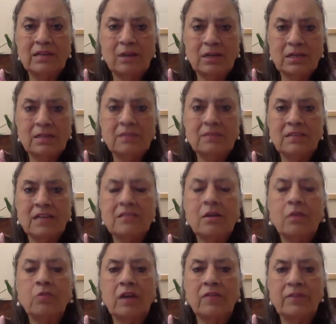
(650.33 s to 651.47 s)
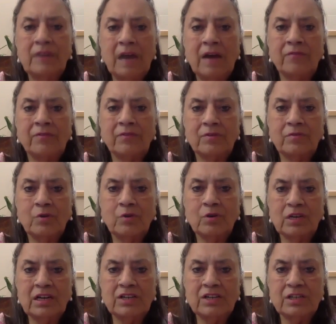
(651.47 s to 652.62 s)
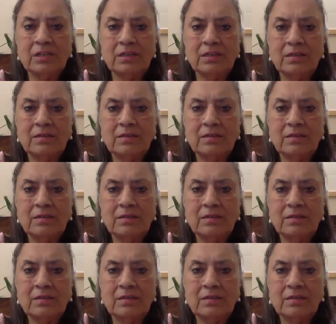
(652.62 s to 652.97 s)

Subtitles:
But just out of love for creation.